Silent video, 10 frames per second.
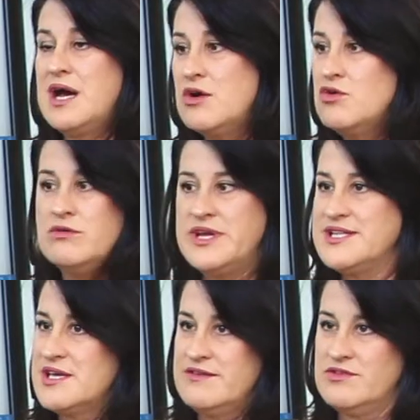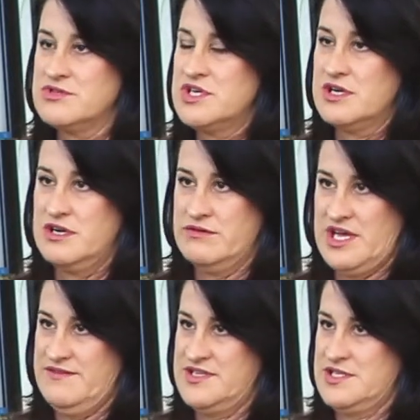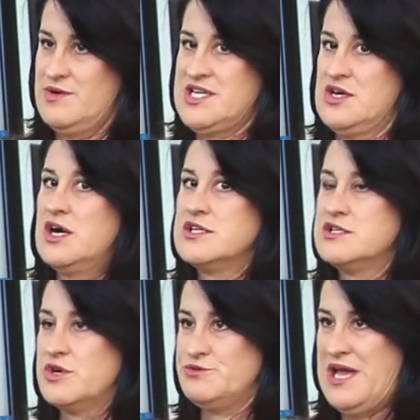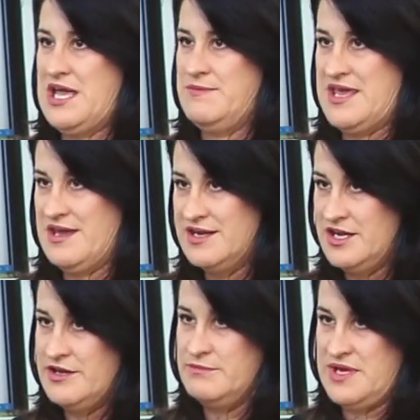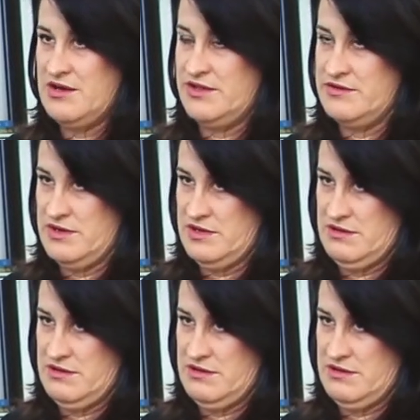By all means, give your toddler a gift. It's quite hard to watch baby be on the